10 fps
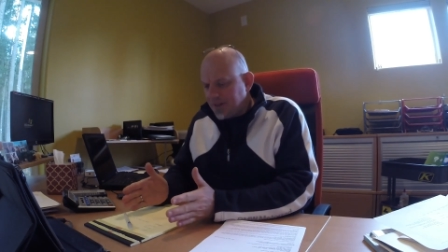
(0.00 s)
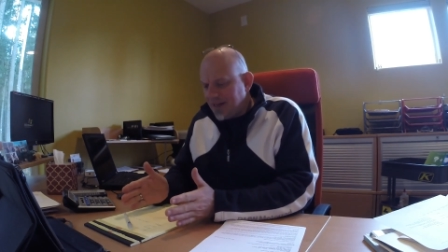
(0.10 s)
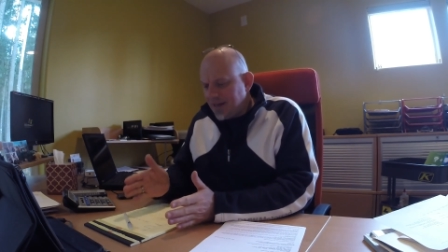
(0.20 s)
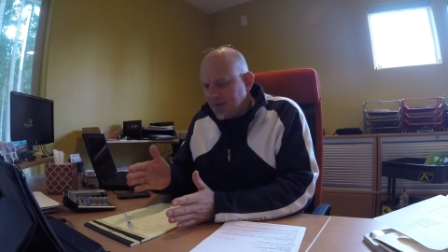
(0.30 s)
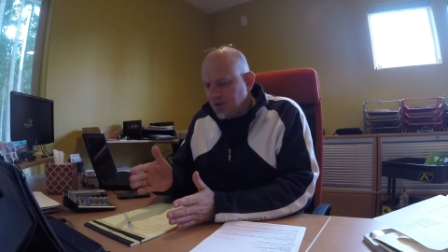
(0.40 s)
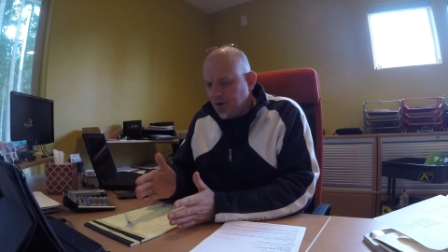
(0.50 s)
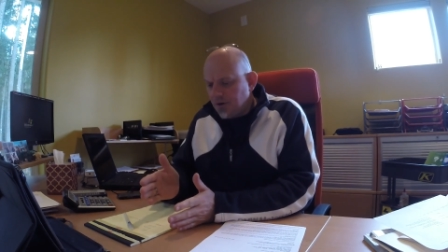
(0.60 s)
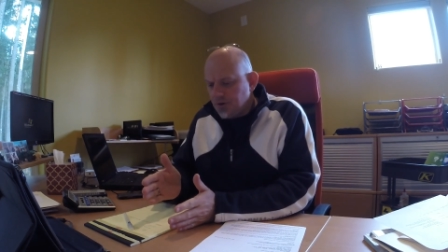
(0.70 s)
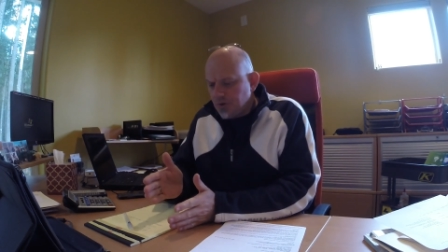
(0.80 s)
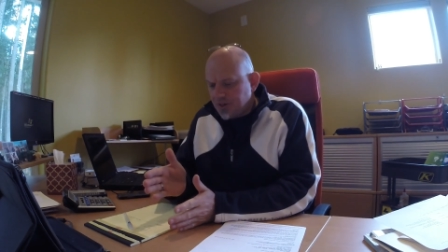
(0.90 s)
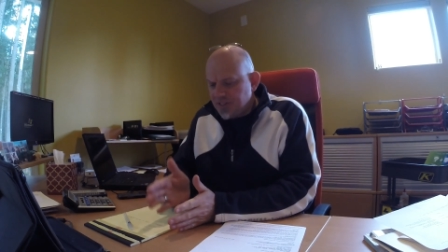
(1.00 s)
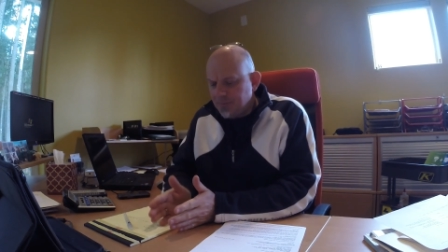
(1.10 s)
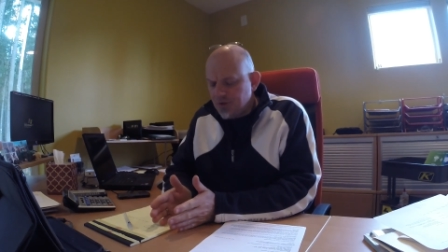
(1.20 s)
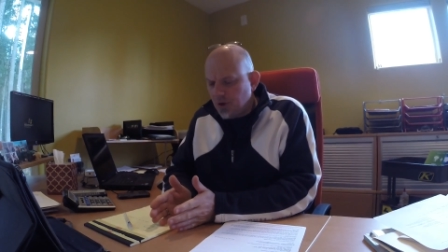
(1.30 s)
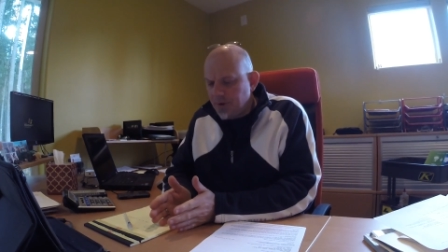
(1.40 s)
you
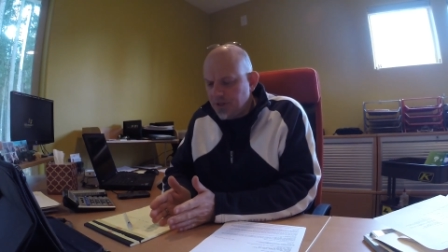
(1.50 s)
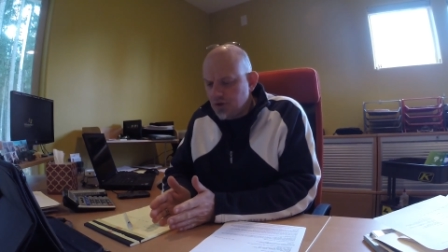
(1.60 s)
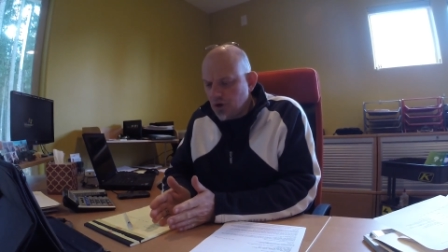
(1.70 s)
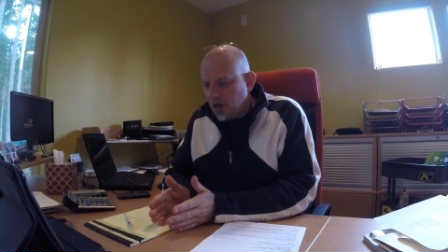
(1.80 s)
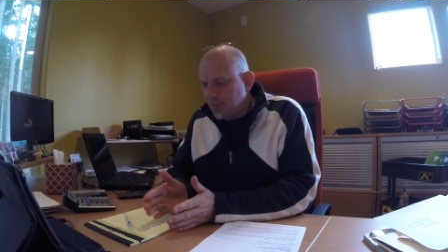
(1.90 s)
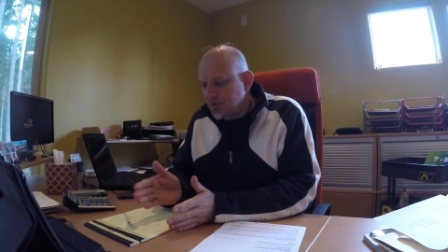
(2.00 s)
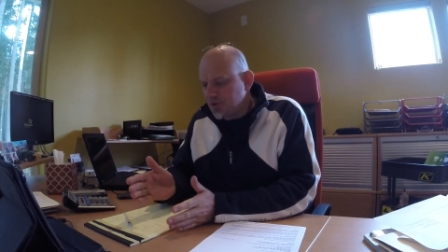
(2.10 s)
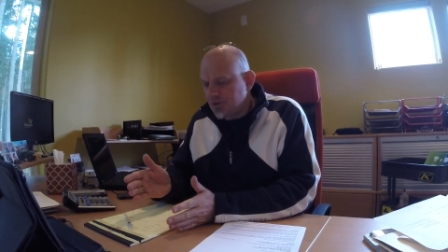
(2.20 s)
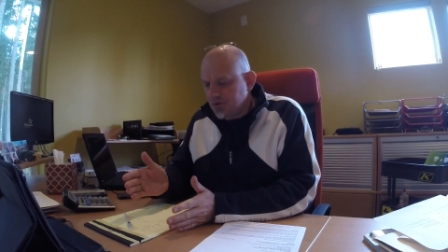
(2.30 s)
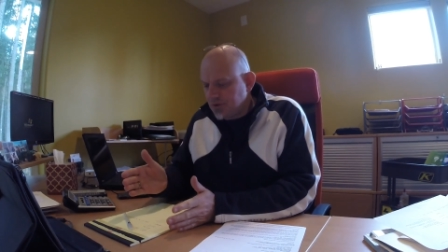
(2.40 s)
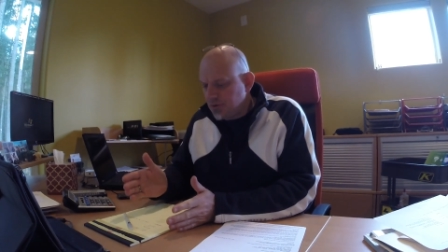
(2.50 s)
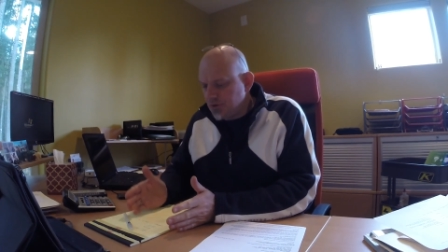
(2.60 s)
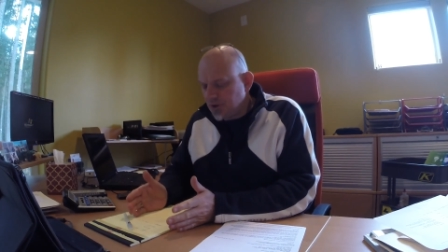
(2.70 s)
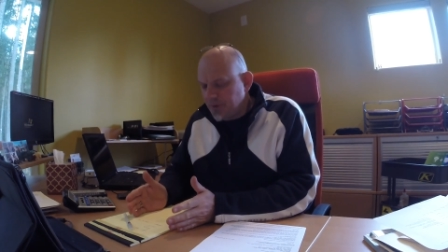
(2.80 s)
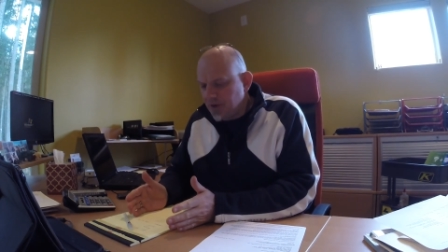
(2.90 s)
accept so many jobs, you do
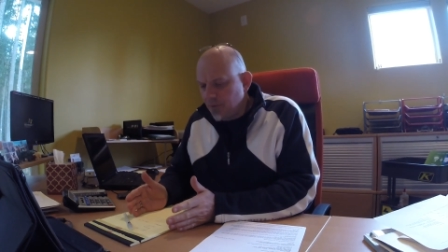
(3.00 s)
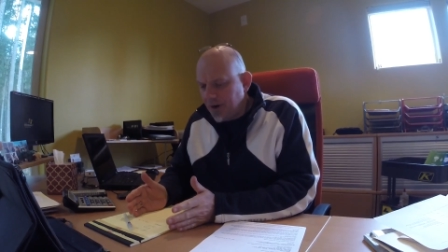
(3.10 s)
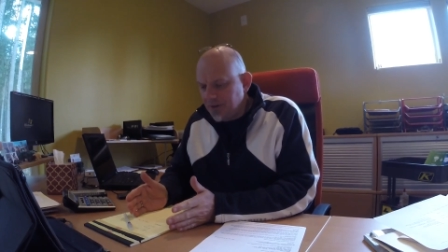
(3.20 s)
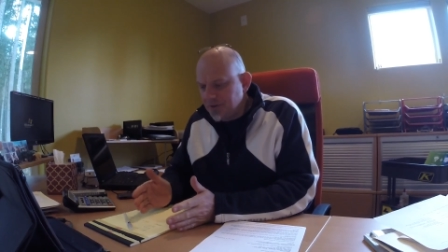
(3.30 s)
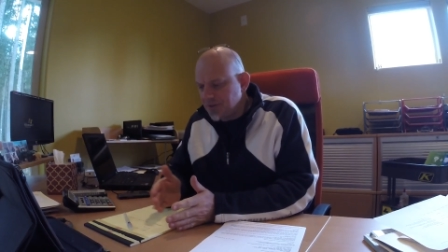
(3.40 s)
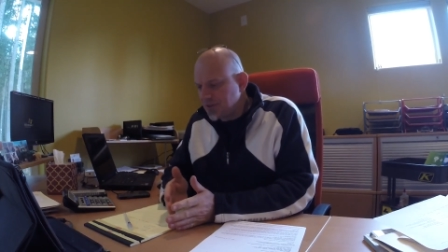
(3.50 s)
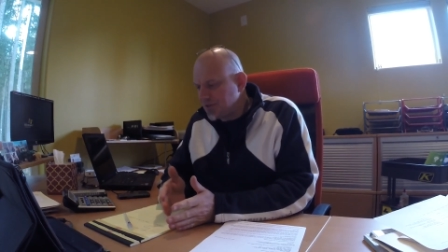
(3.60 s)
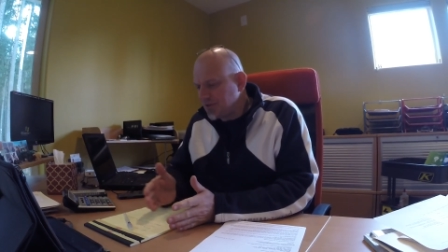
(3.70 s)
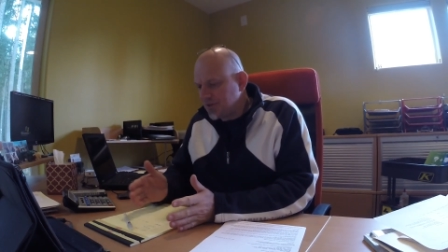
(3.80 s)
so many runs,